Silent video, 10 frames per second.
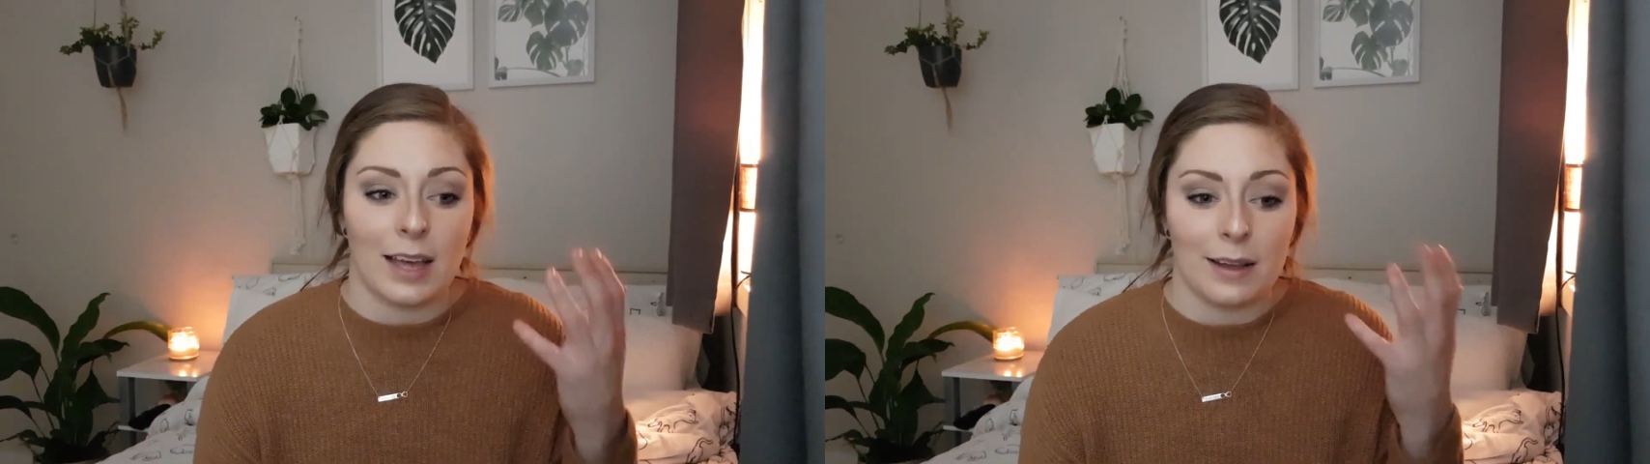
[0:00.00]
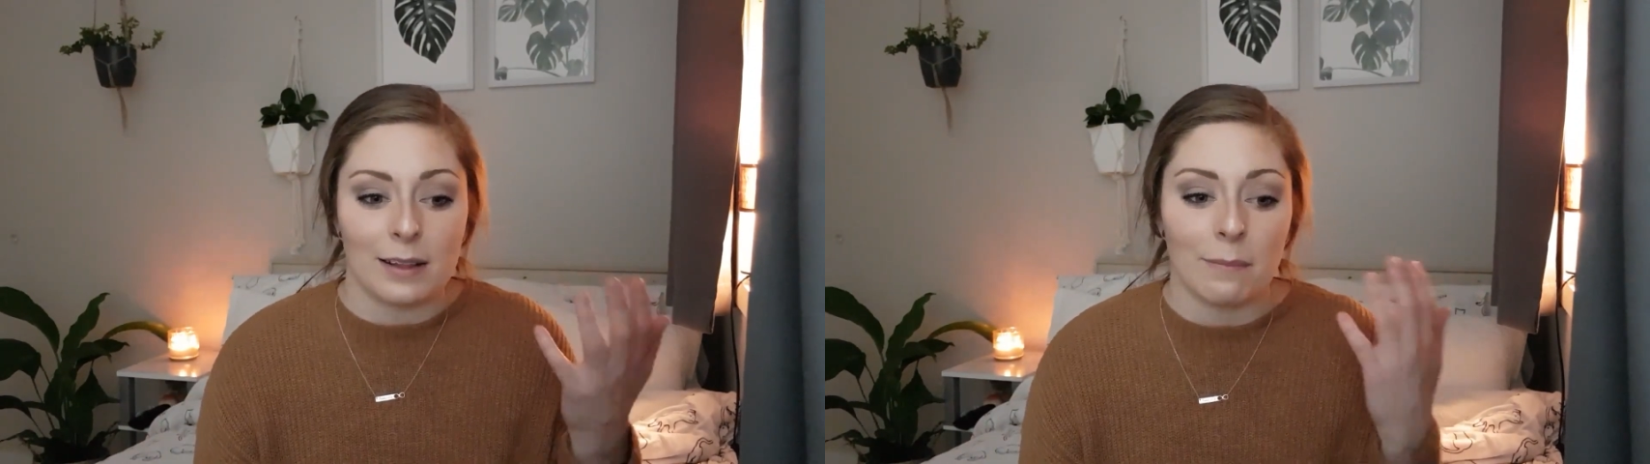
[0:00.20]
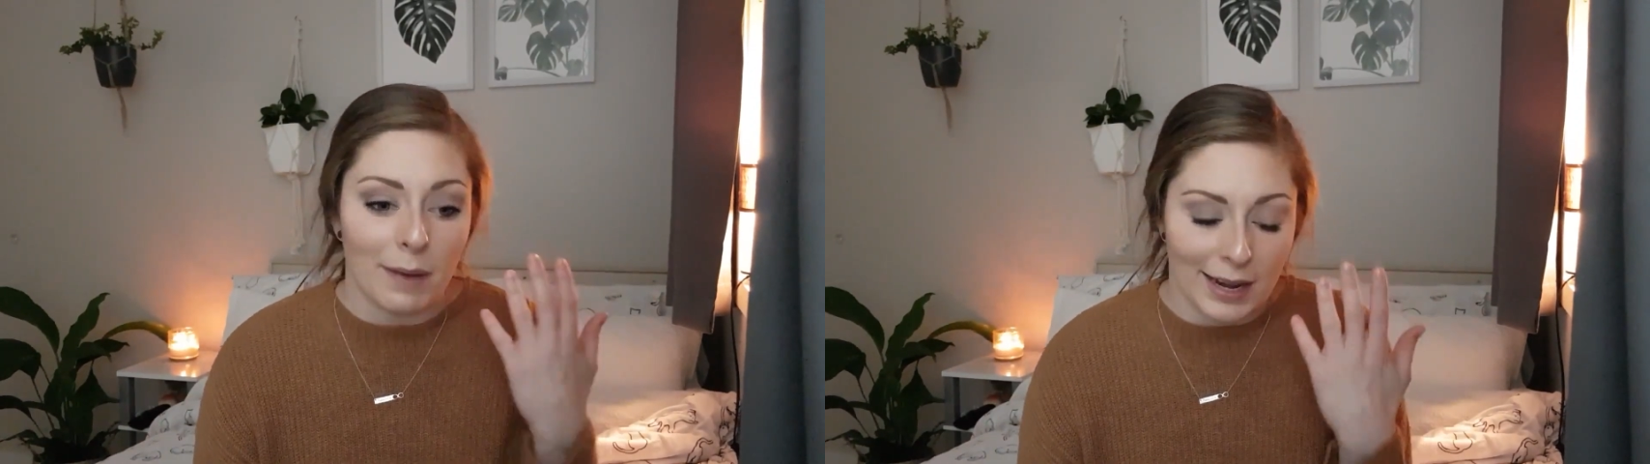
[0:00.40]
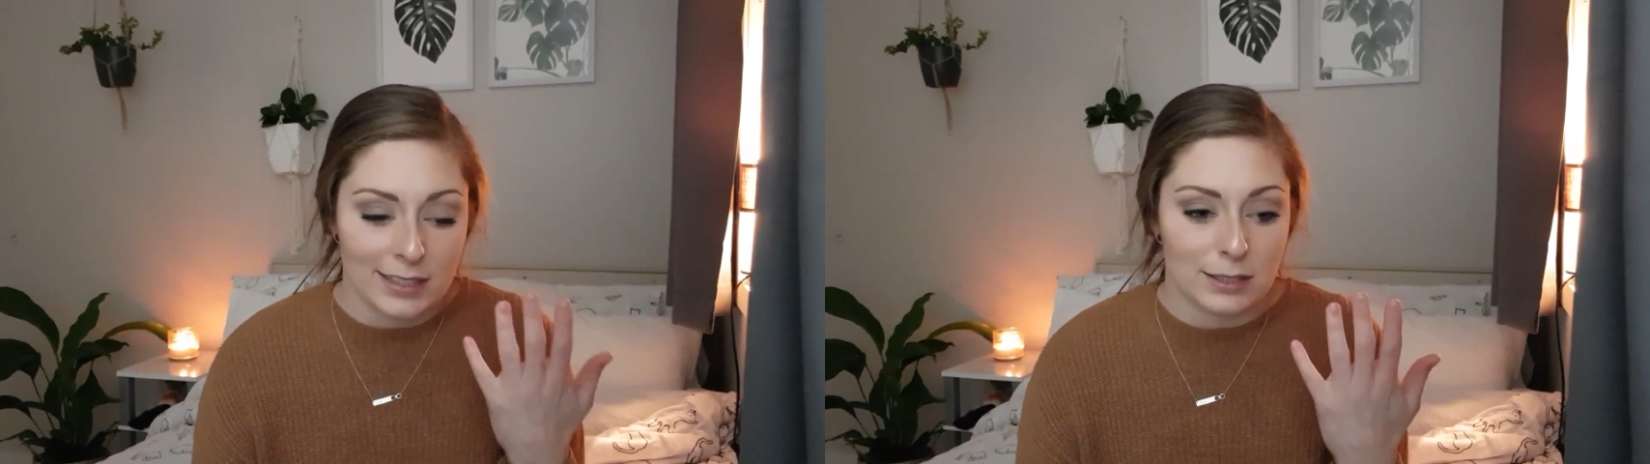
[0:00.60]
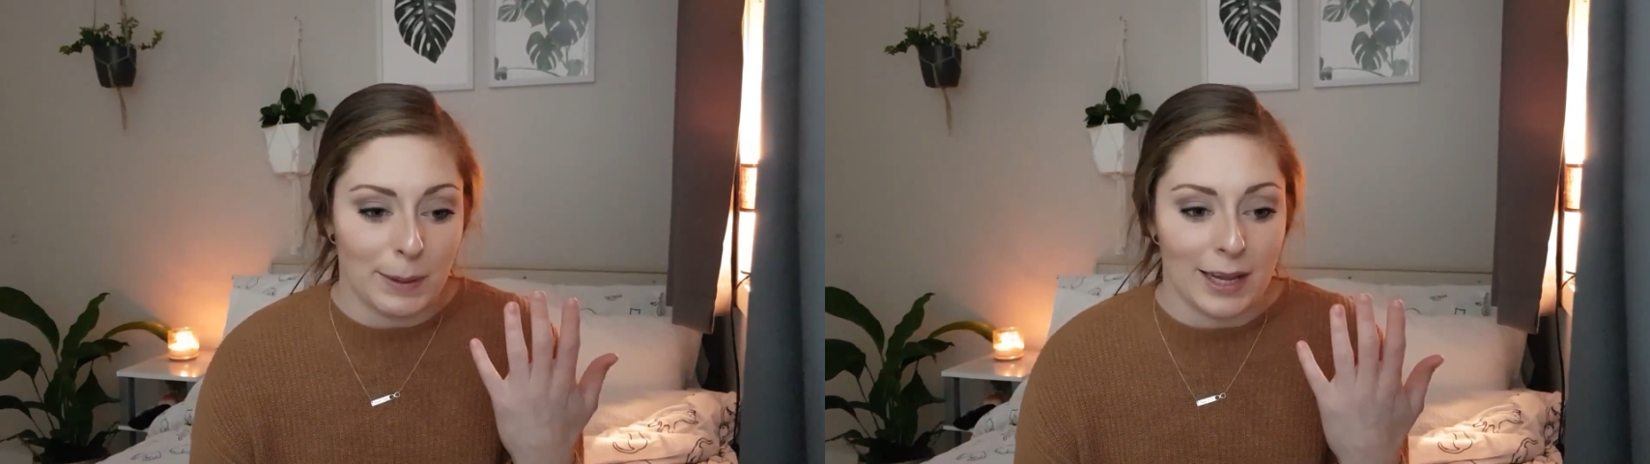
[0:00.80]
like the
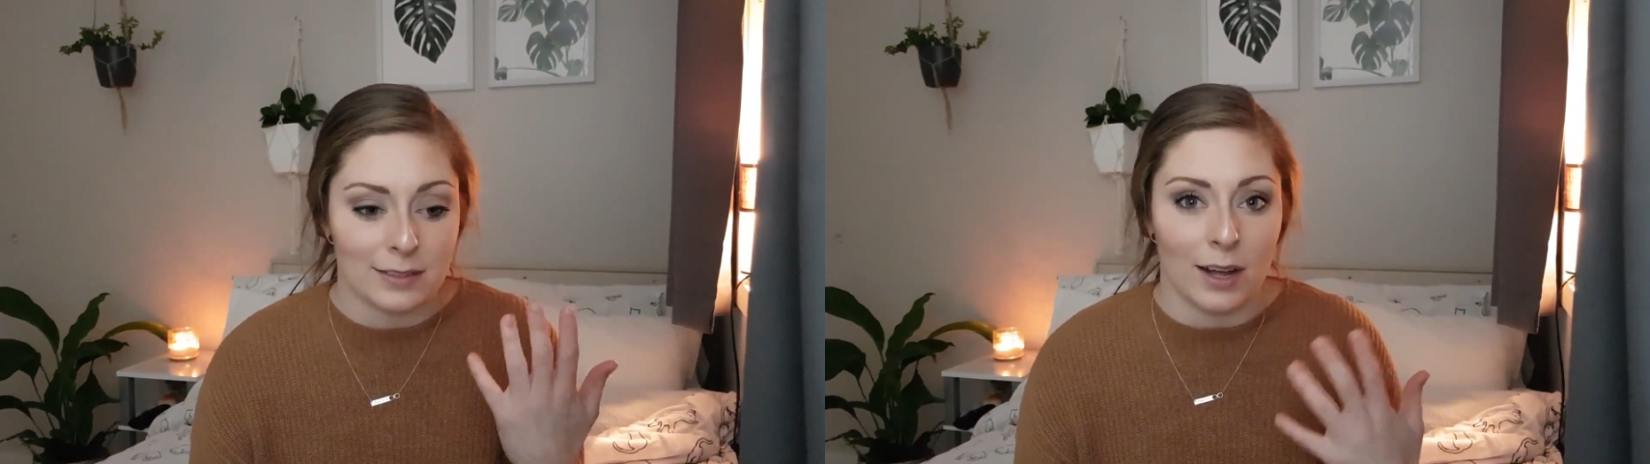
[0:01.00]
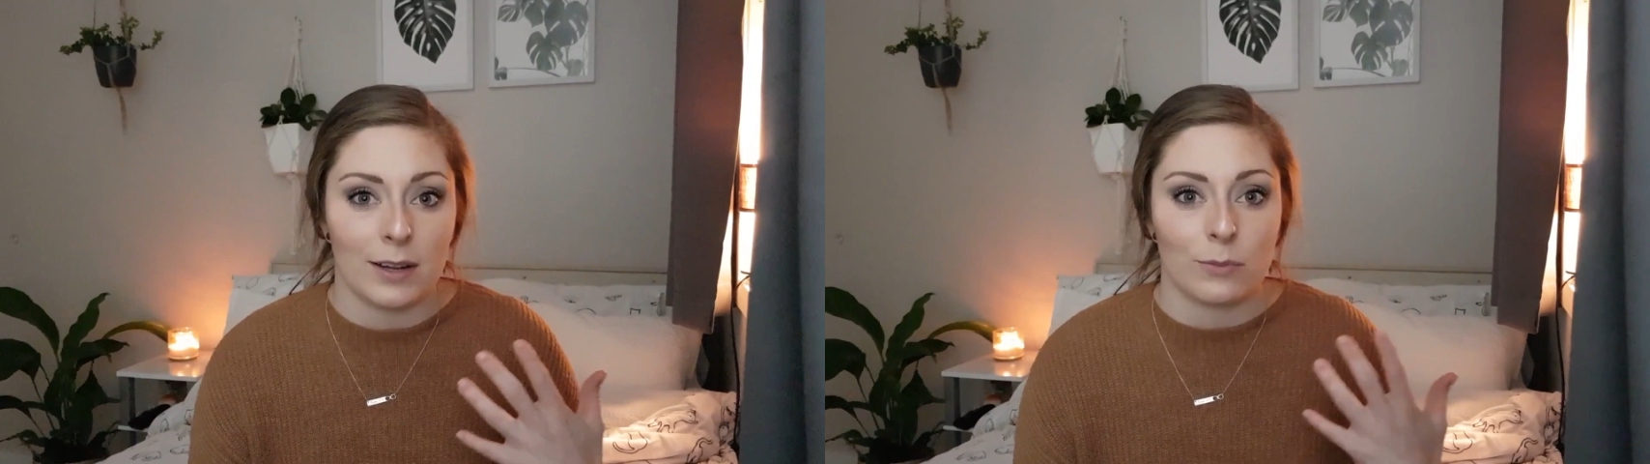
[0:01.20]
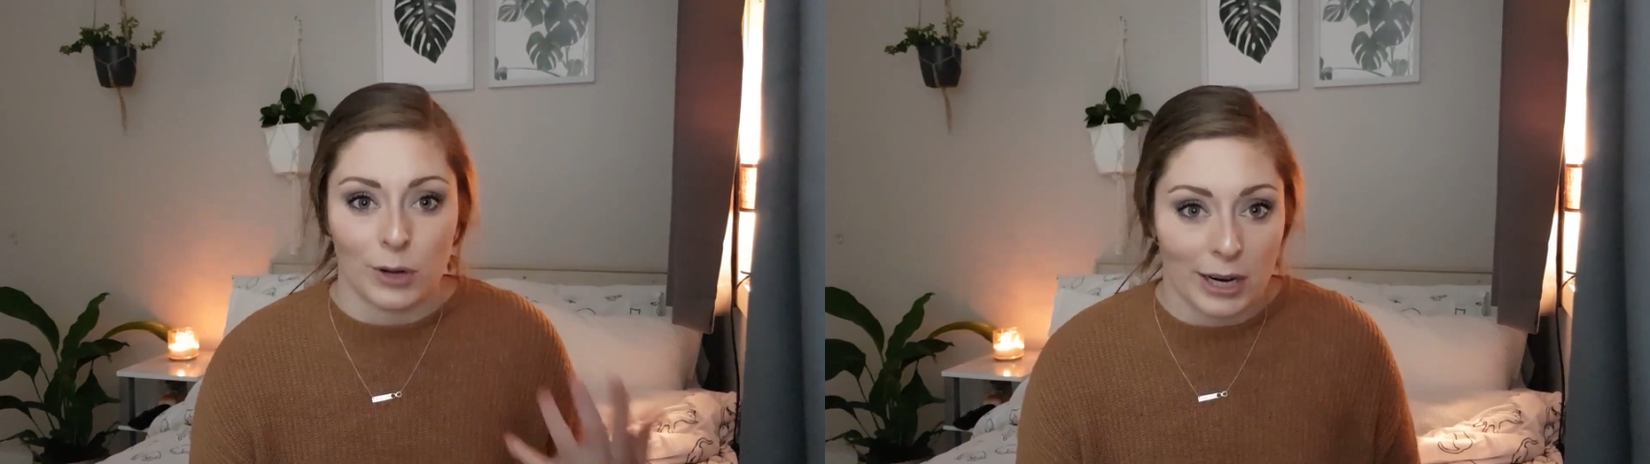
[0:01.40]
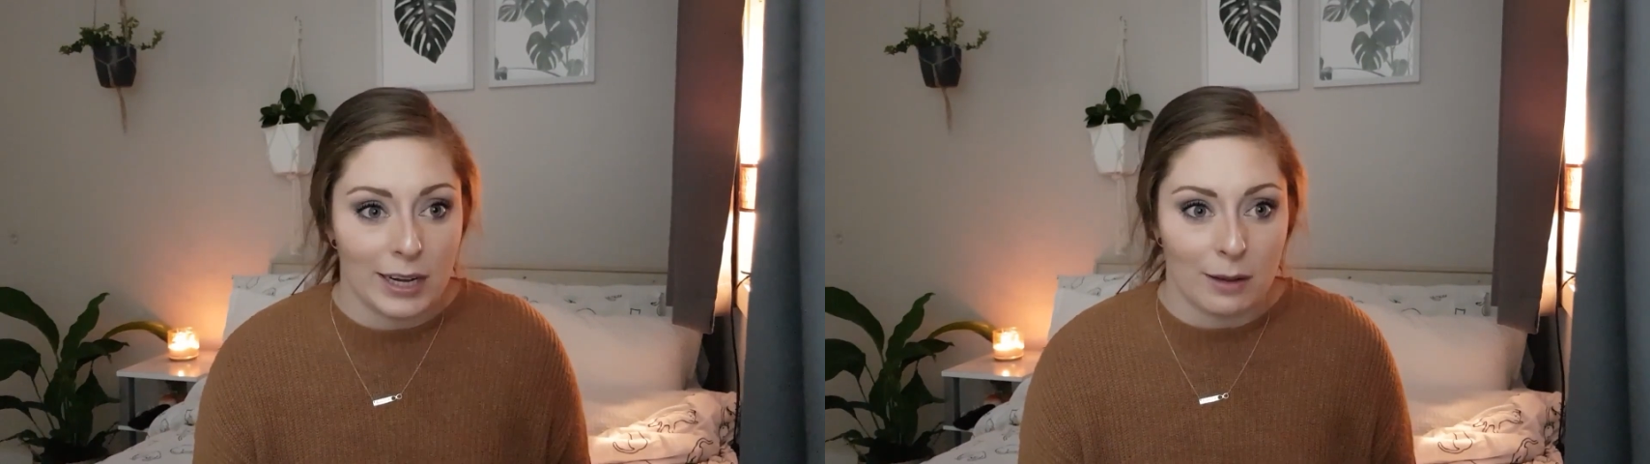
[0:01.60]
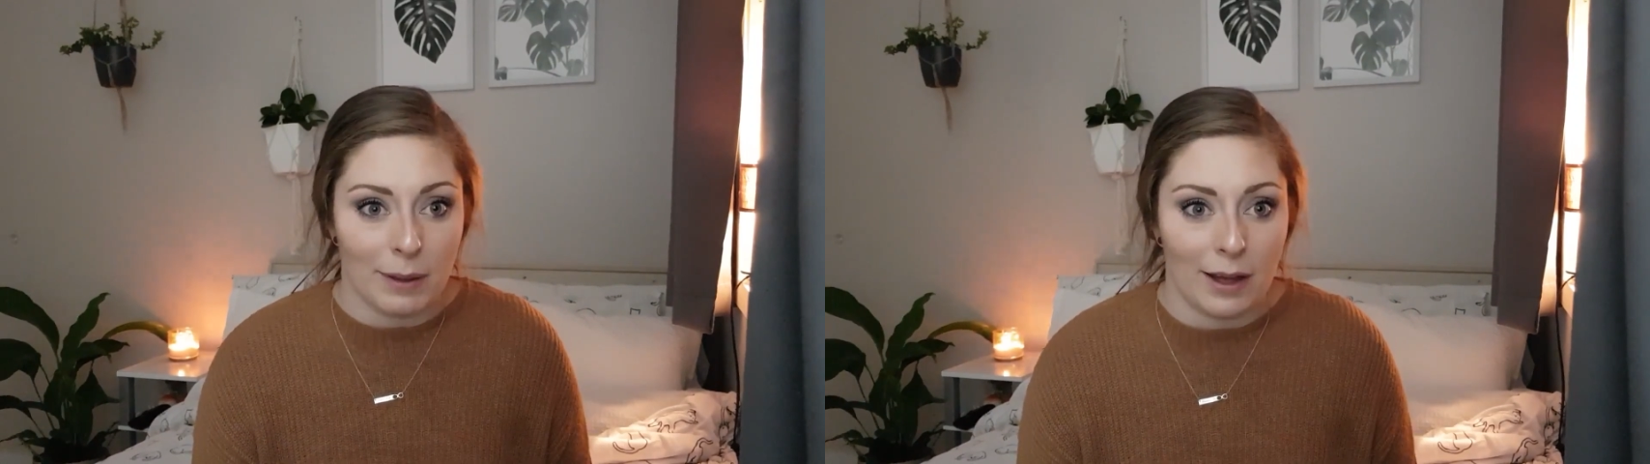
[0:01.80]
mind space on
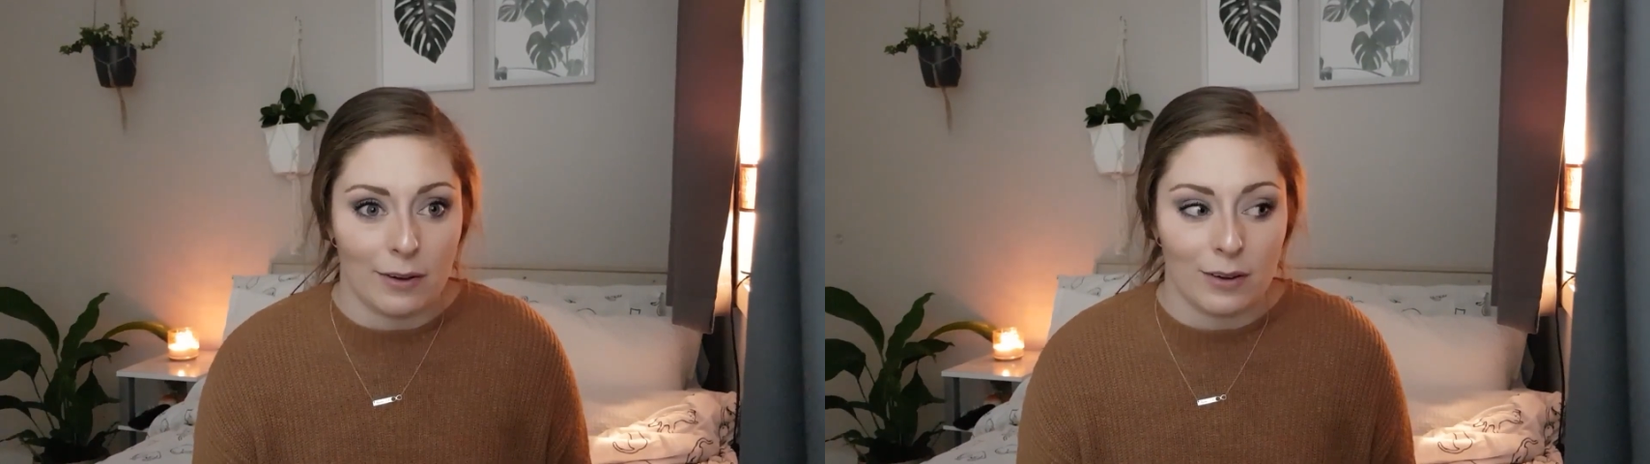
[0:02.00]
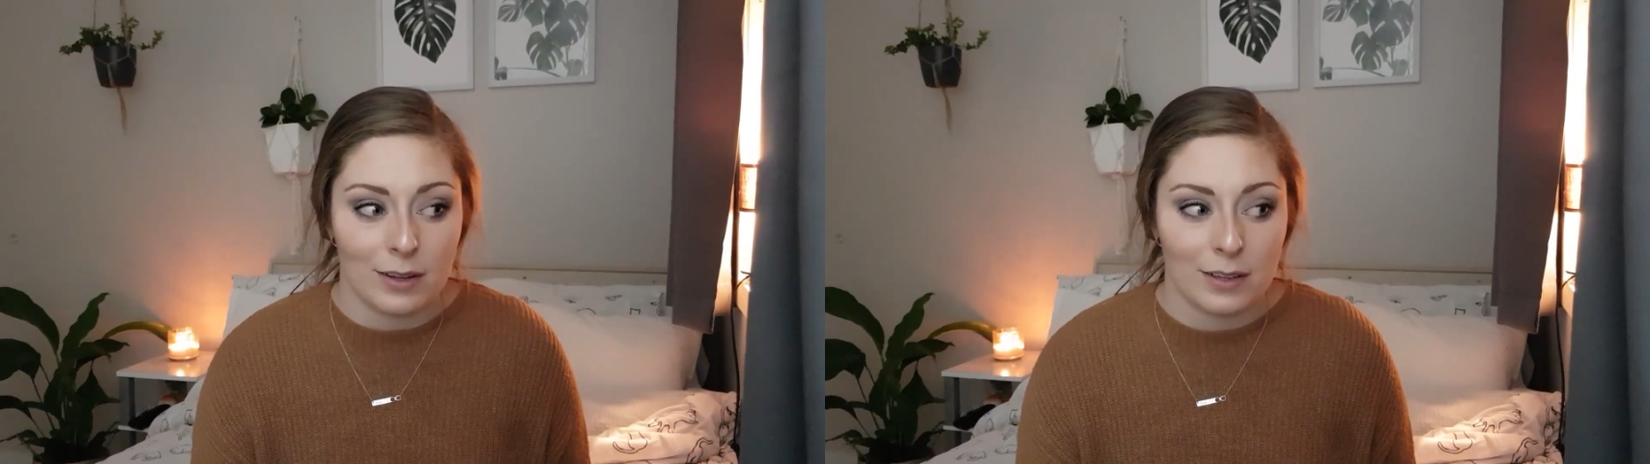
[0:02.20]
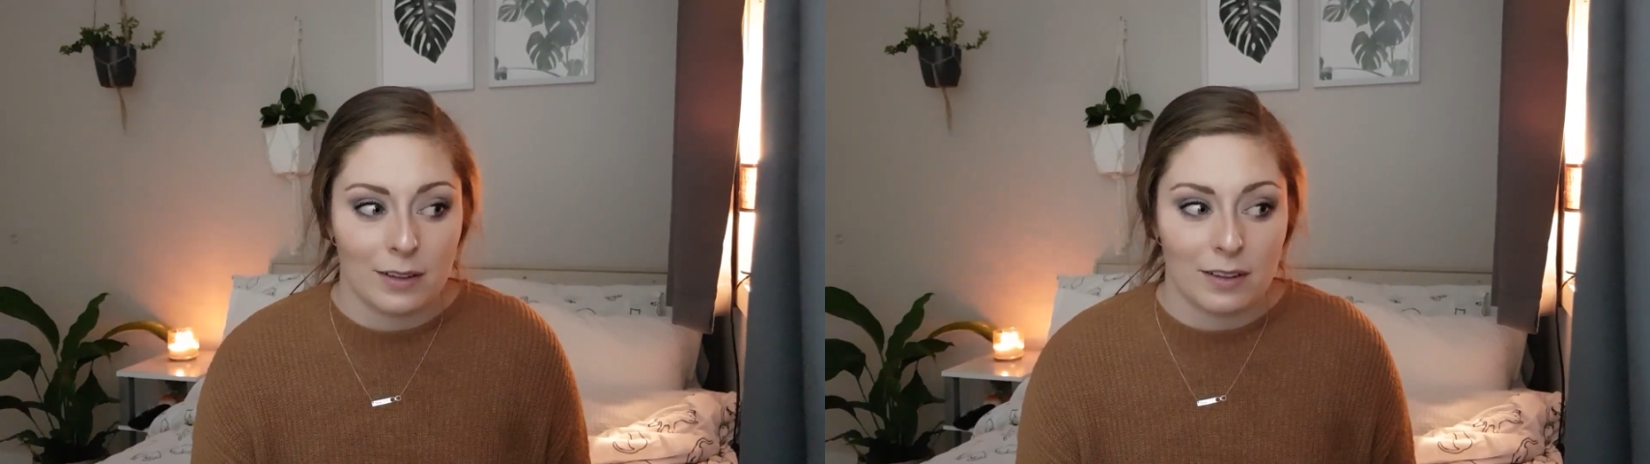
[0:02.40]
worrying about